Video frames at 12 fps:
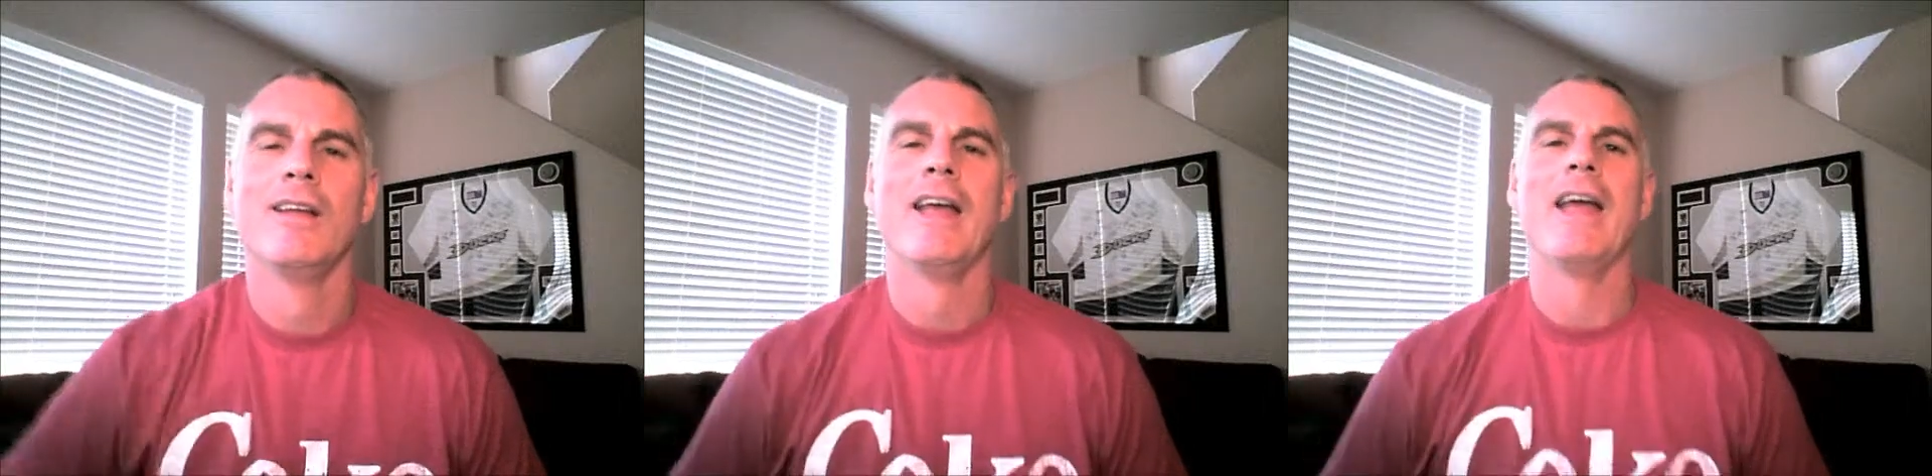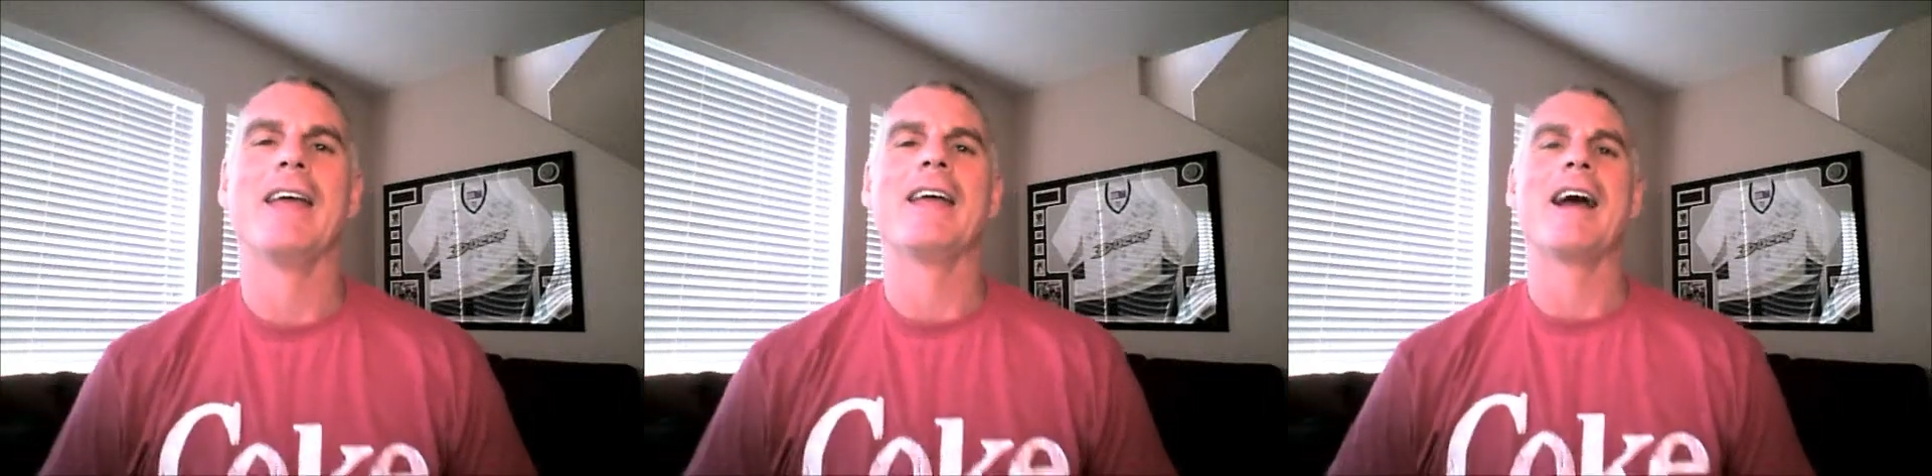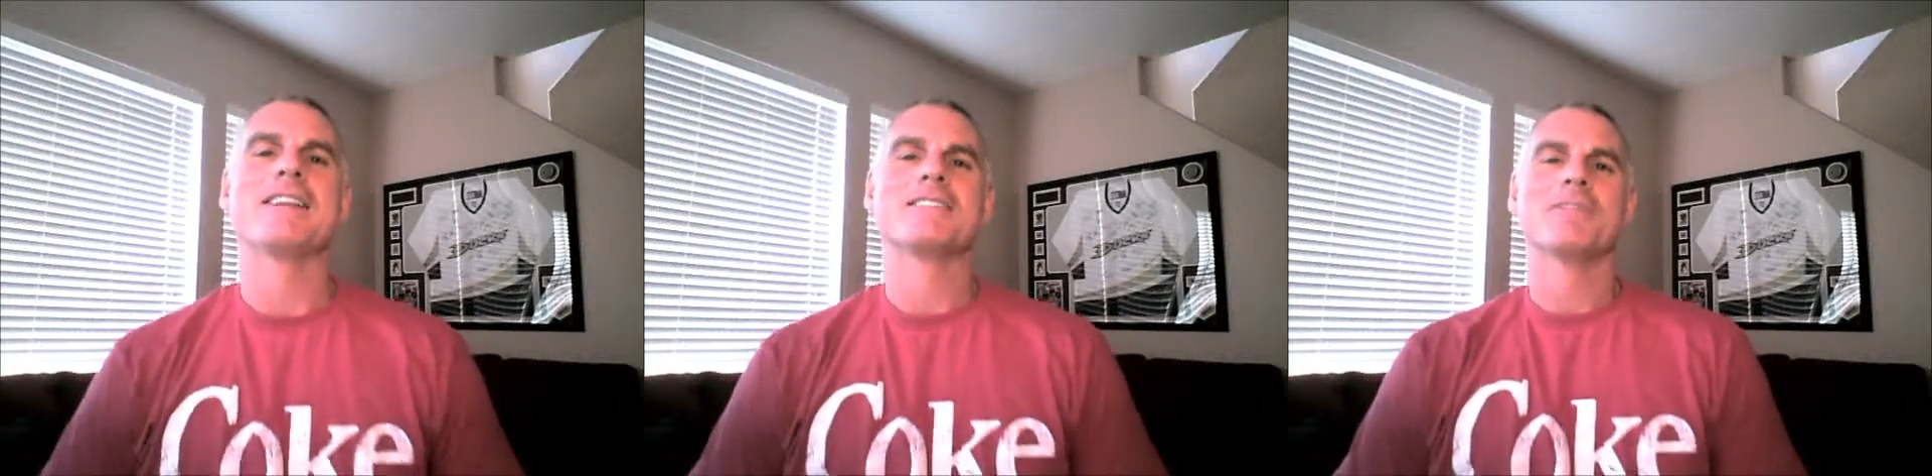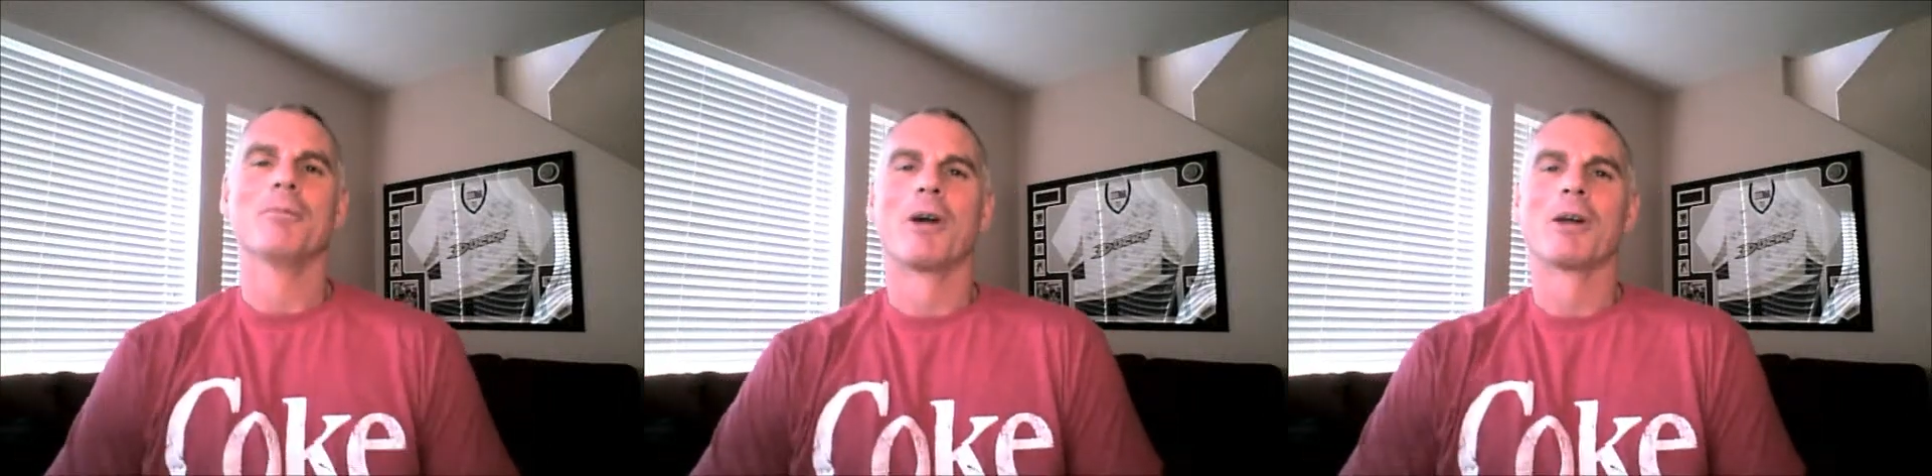Hey
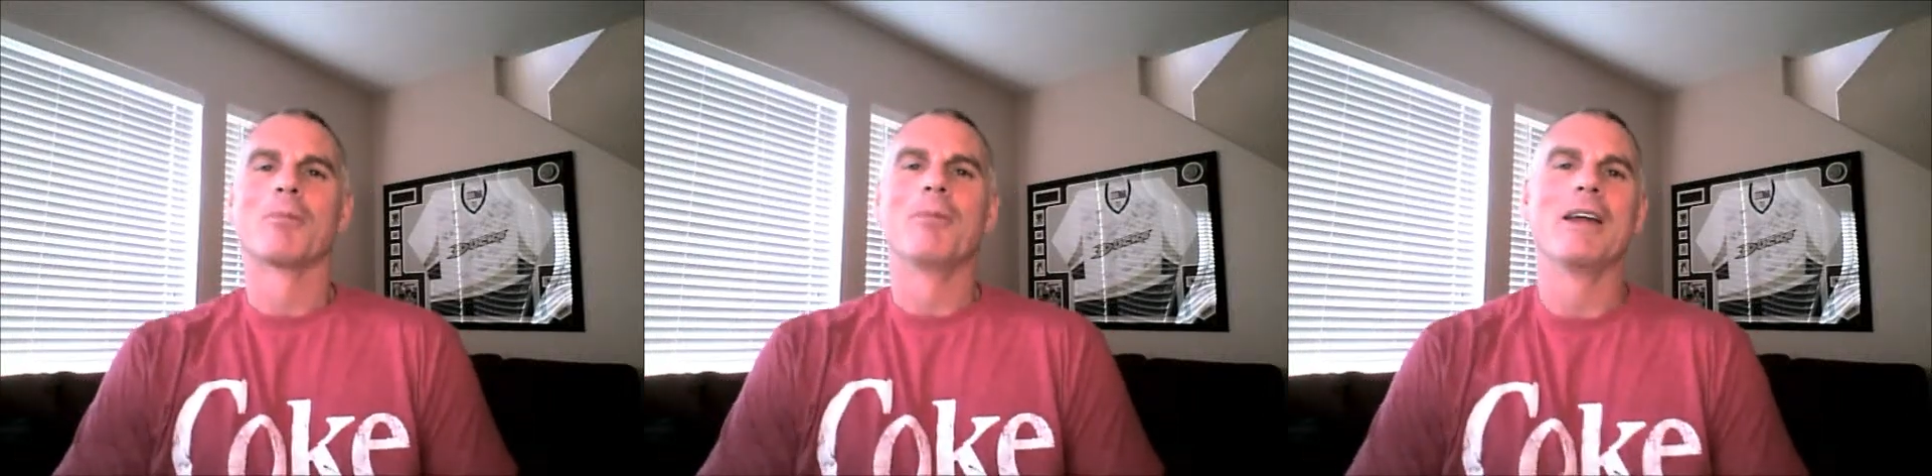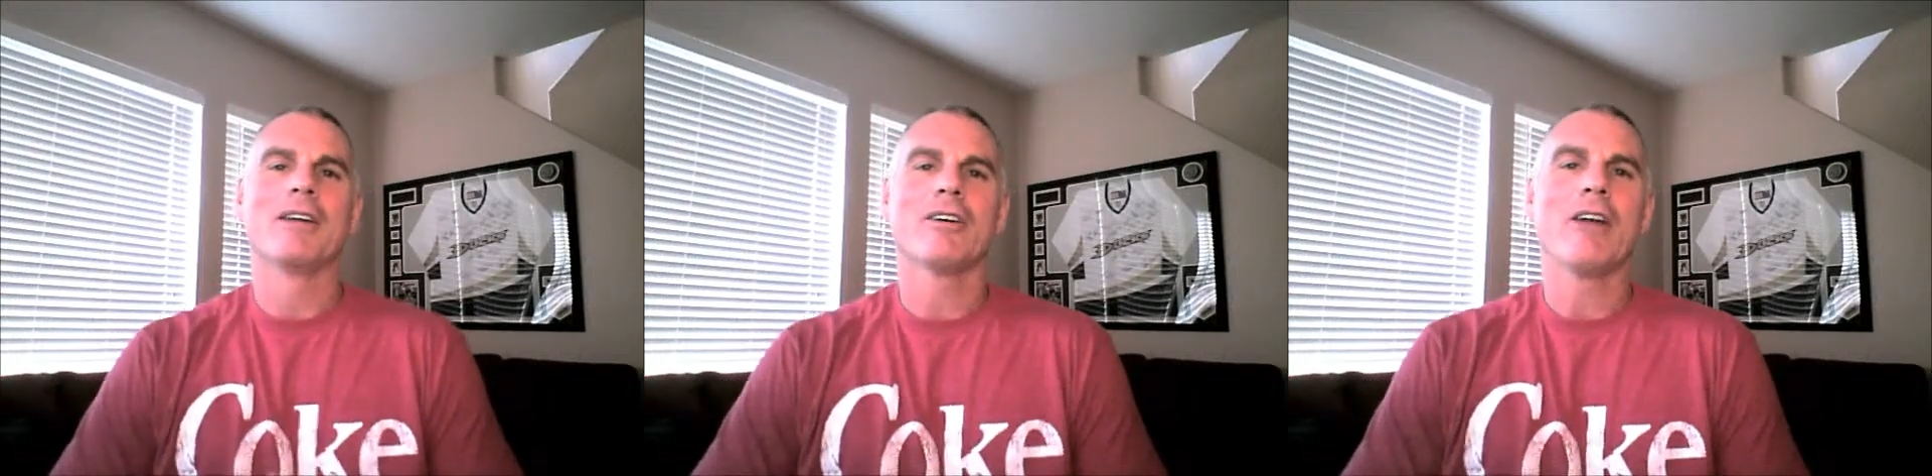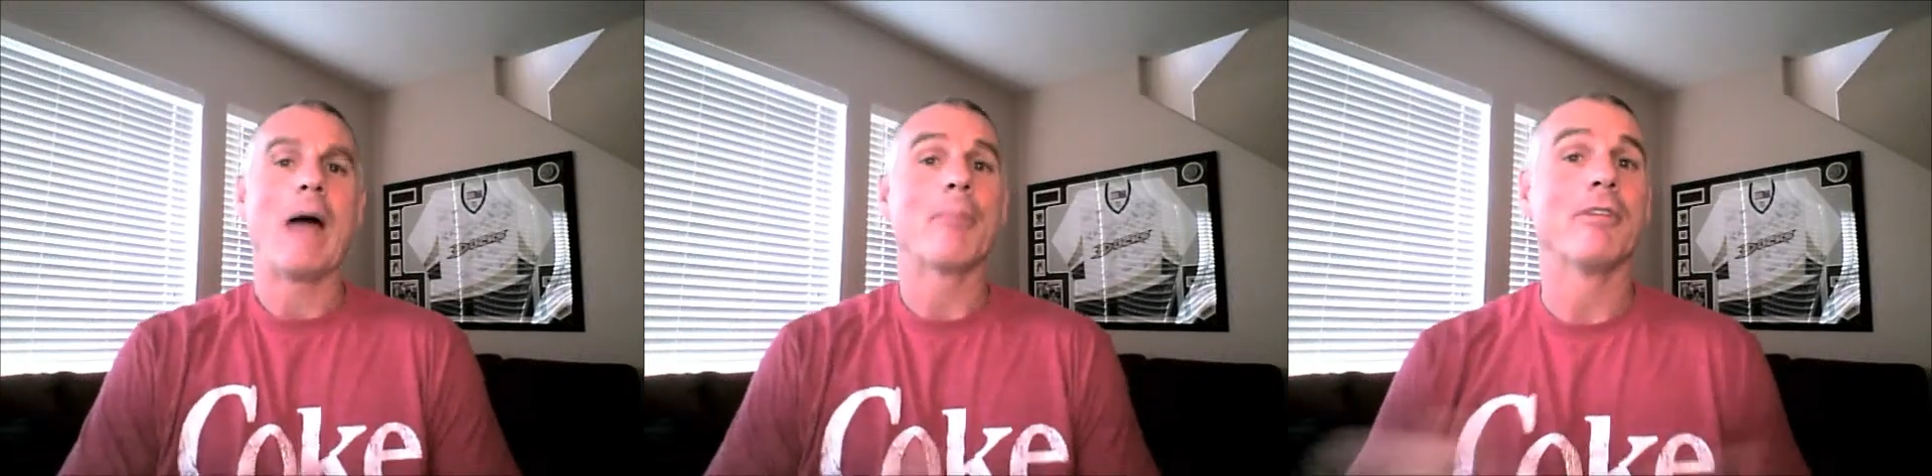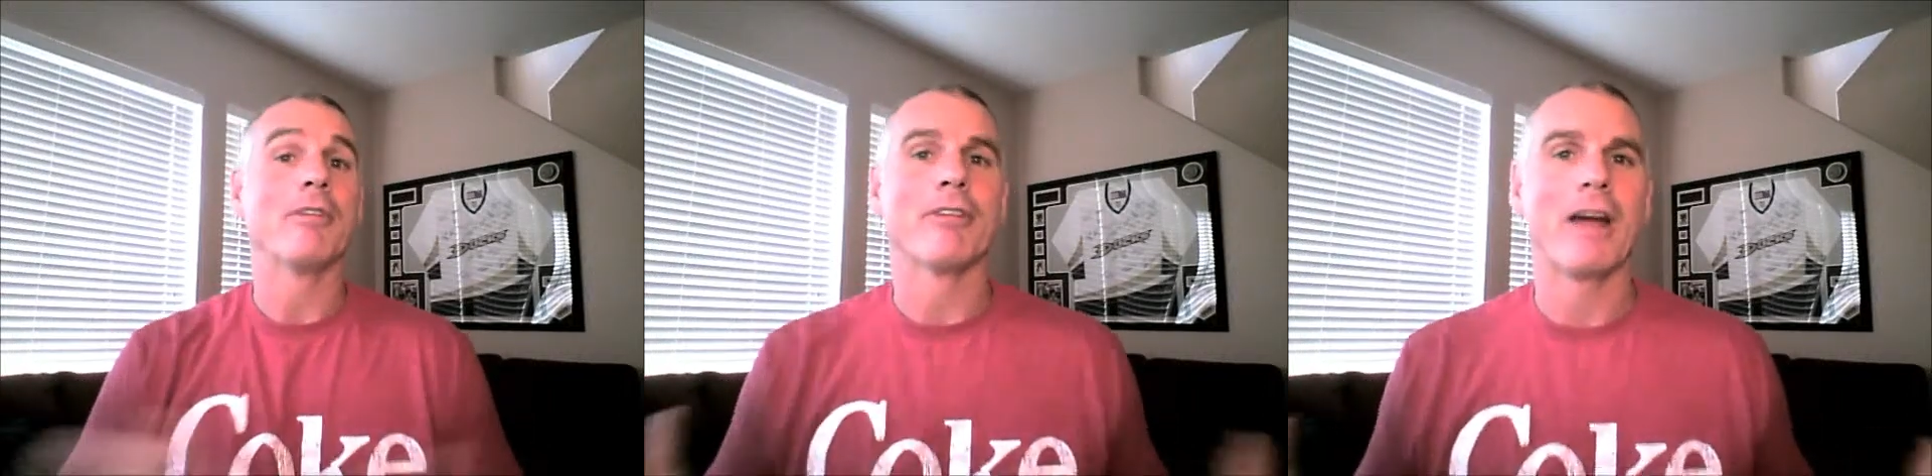guys, Mark Baker.
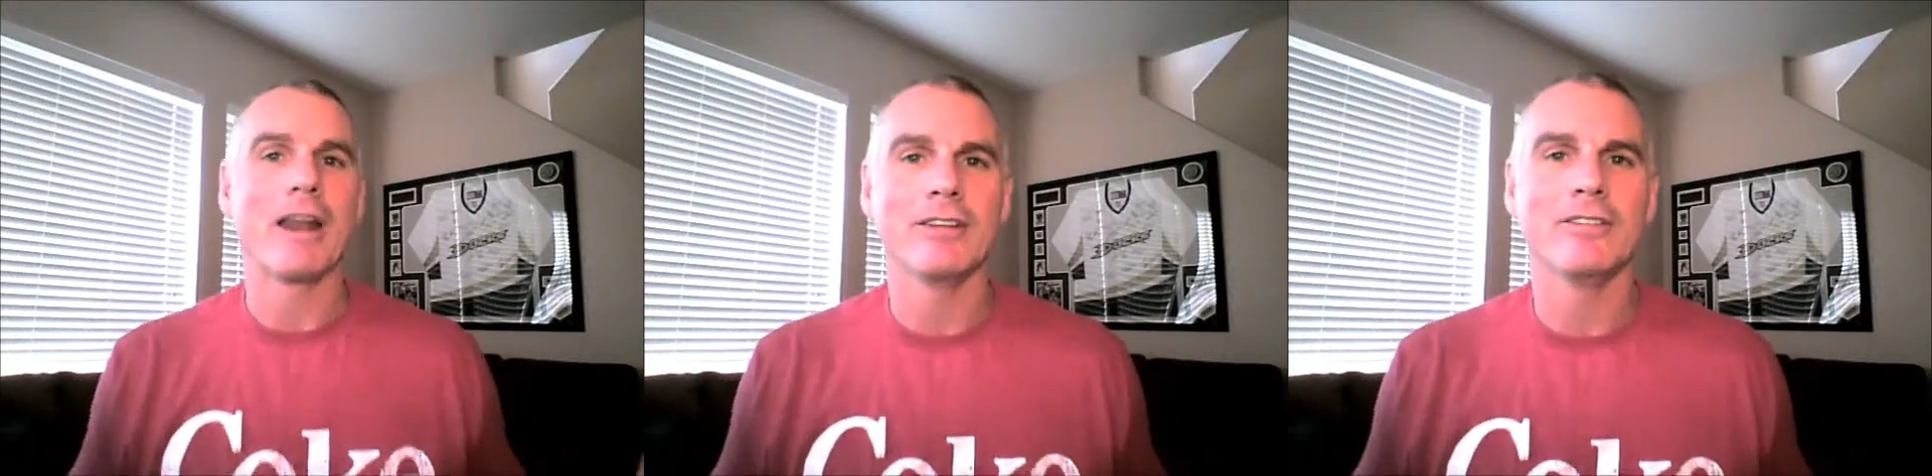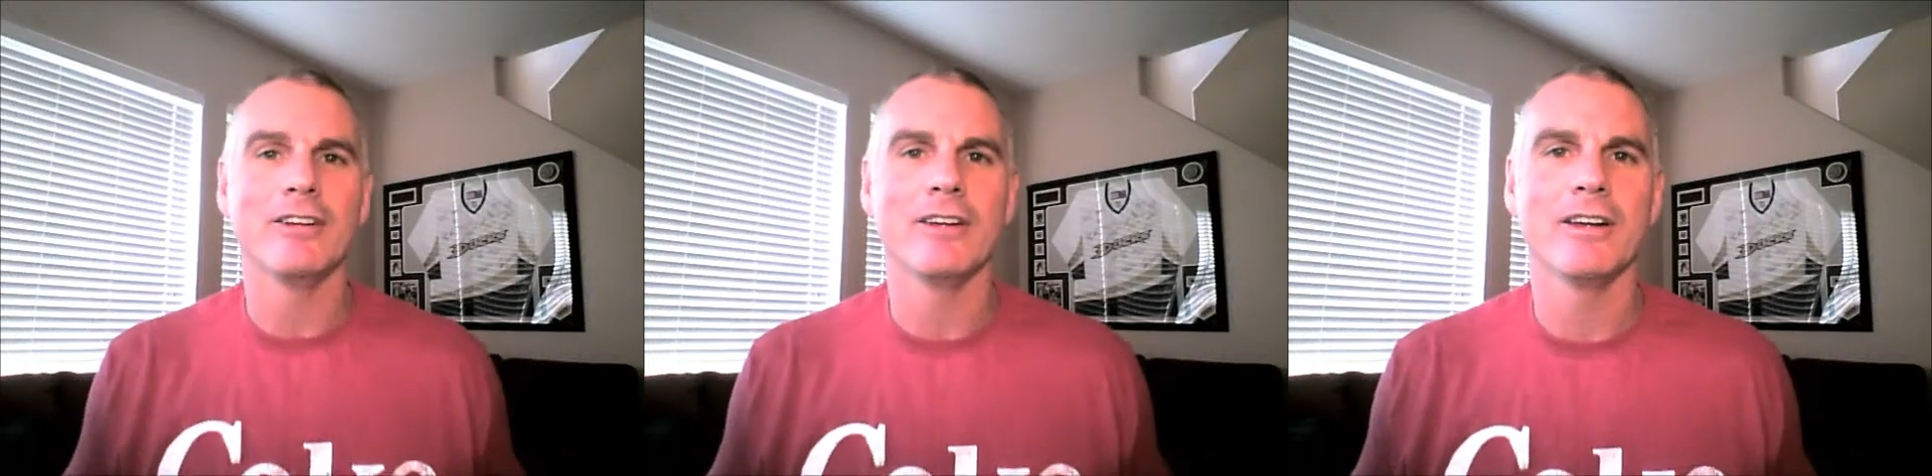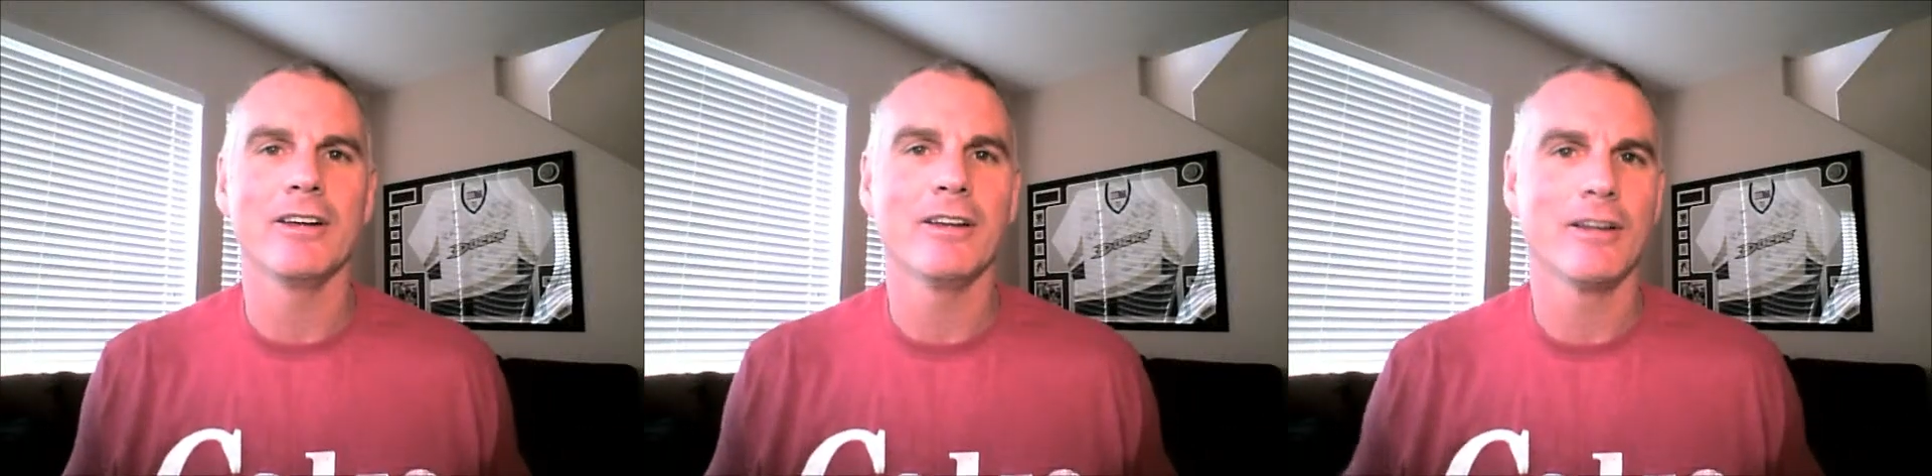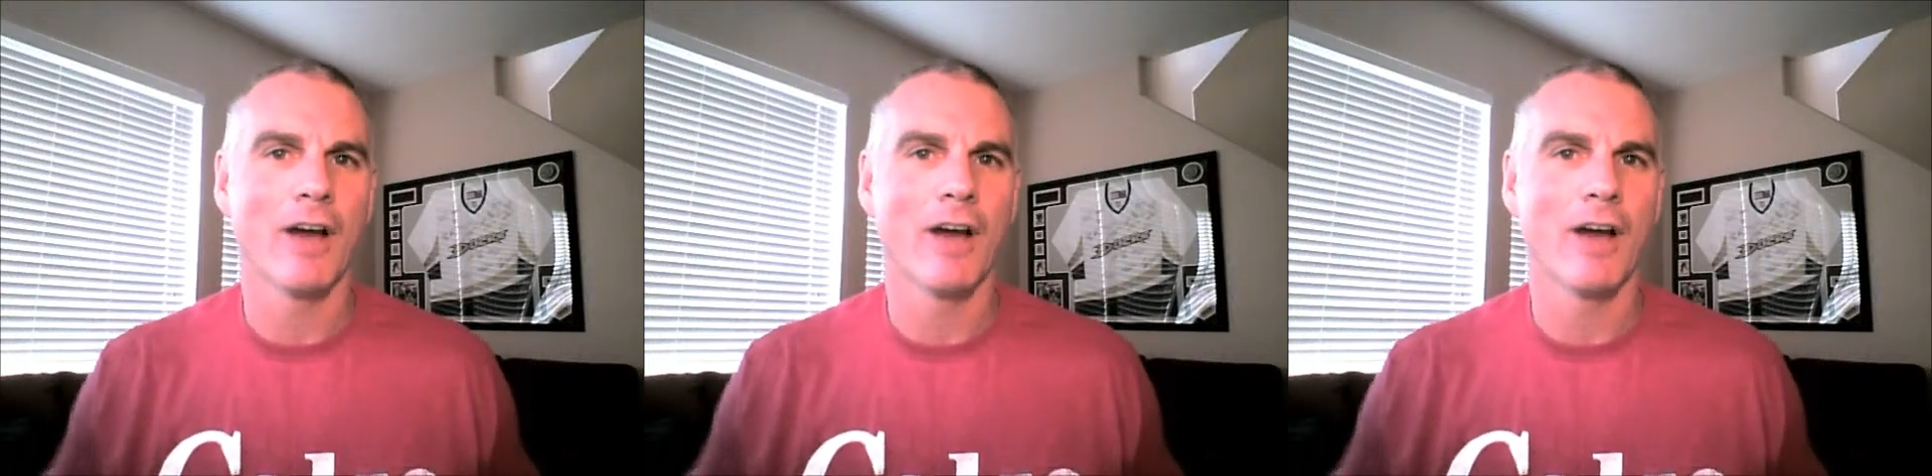Happy Friday to you.